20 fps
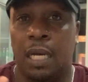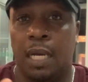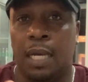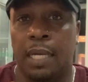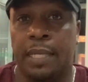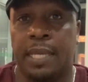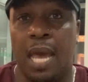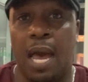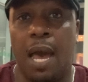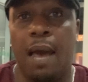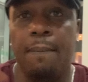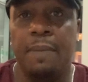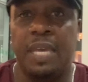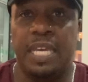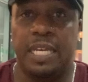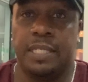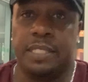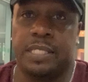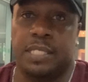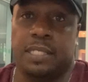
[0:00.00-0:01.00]
a
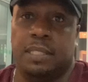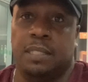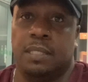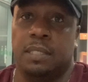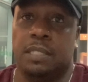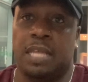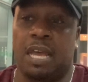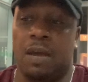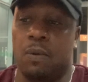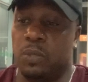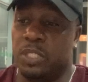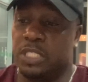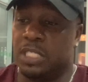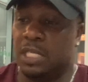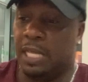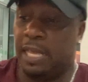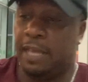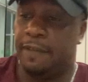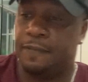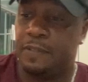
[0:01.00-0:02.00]
comment that was
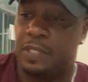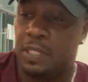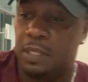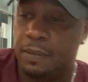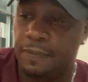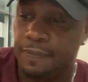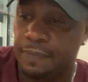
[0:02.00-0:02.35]
left